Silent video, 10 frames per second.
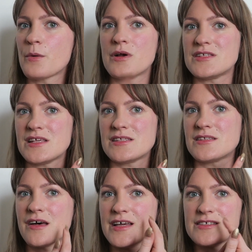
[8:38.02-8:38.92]
Whereas this
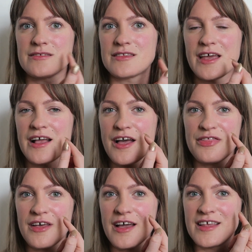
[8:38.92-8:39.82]
side, like
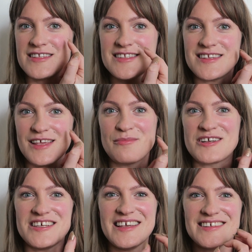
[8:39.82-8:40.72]
I can see
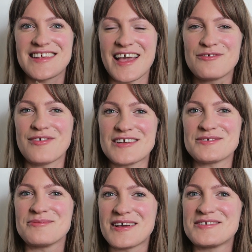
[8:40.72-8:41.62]
my cheeks getting
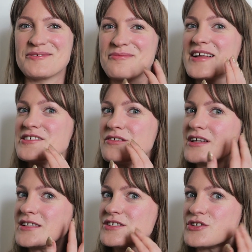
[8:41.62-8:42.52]
redder and redder and redder,
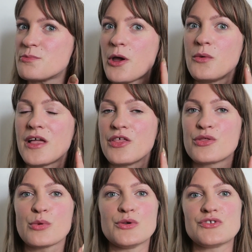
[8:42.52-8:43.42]
and it's just poking
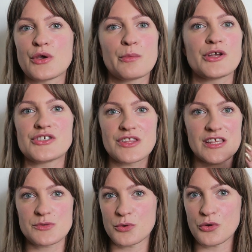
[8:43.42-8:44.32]
through so much that
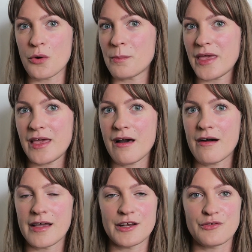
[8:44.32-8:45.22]
this would not be
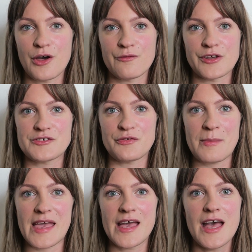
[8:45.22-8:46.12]
high enough coverage for
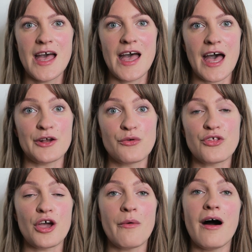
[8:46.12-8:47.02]
me. And
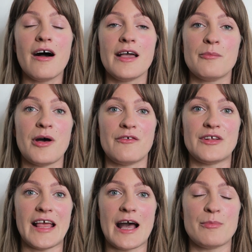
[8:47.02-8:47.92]
although I am
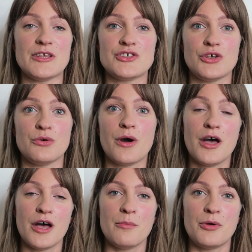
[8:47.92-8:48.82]
perfectly happy to
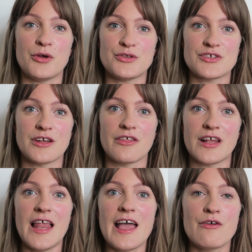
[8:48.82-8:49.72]
put
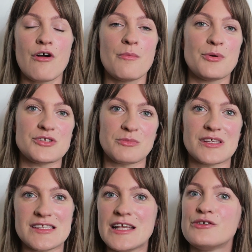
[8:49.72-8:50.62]
another layer on, put some
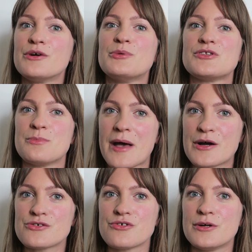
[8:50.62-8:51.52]
concealer on, put some
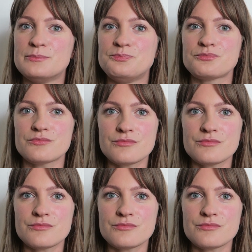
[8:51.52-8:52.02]
powder on,